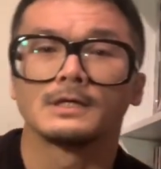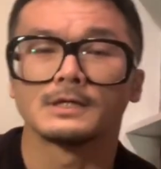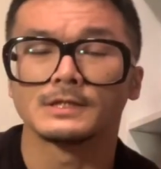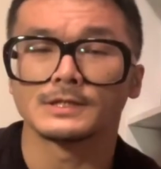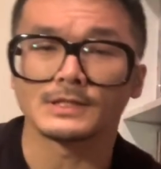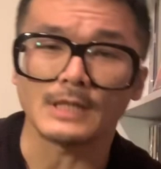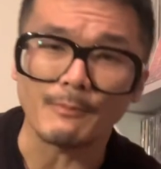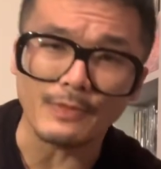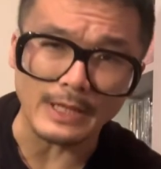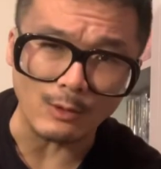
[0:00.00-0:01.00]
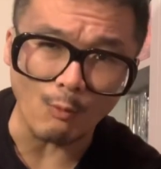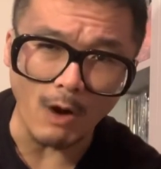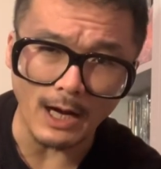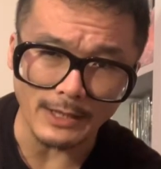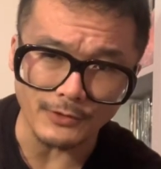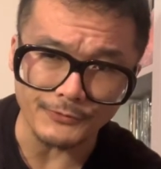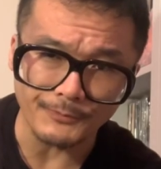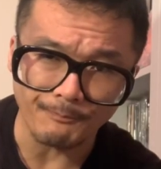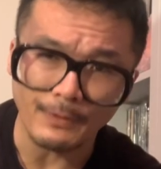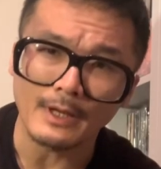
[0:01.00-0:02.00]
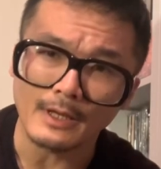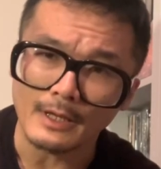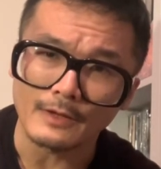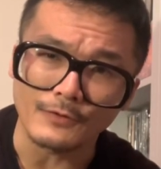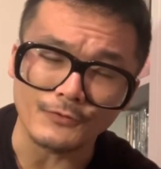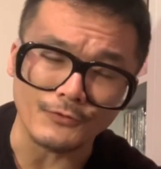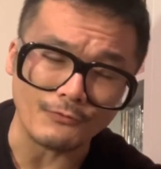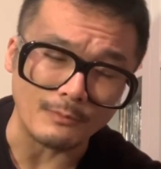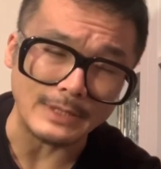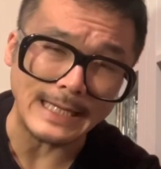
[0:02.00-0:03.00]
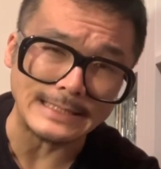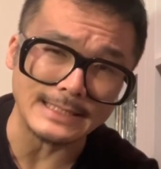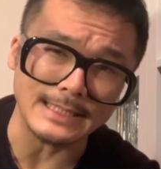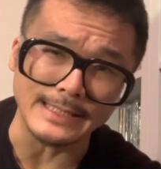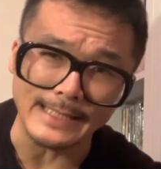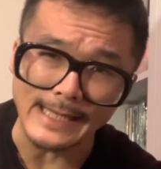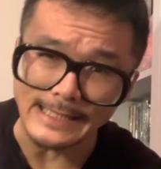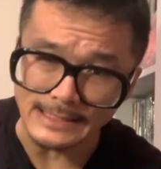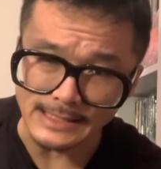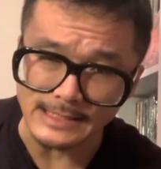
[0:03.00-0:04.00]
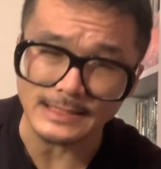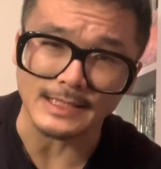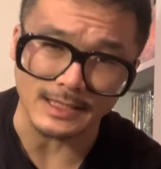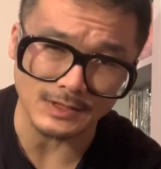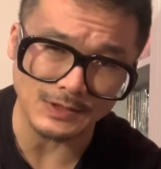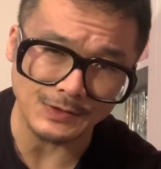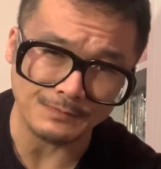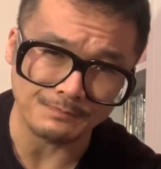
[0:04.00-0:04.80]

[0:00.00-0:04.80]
Something Wild. This is from 1986.